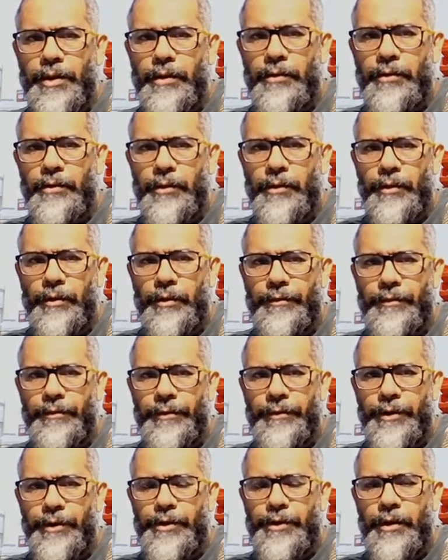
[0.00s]
level to the
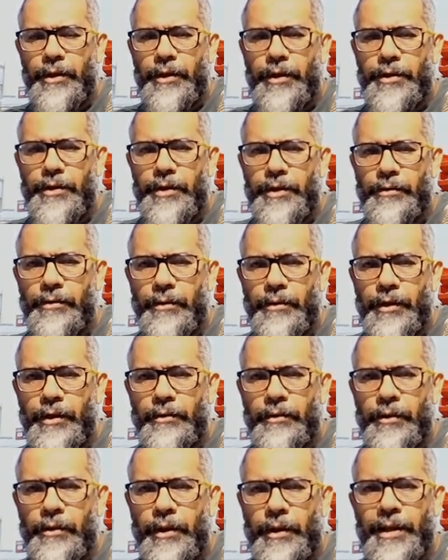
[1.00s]
first energy
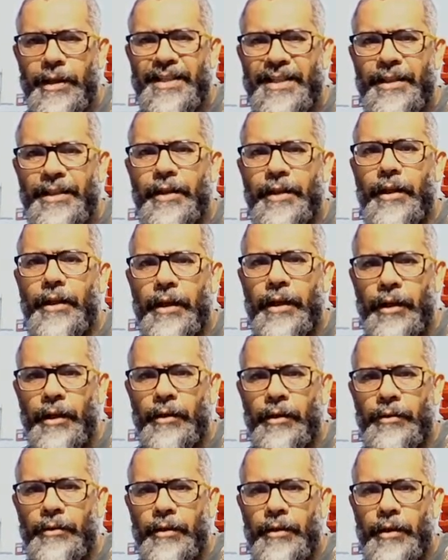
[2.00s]
level is not
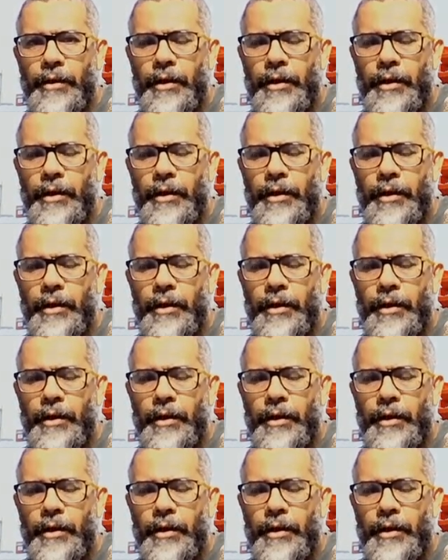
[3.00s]
allowed.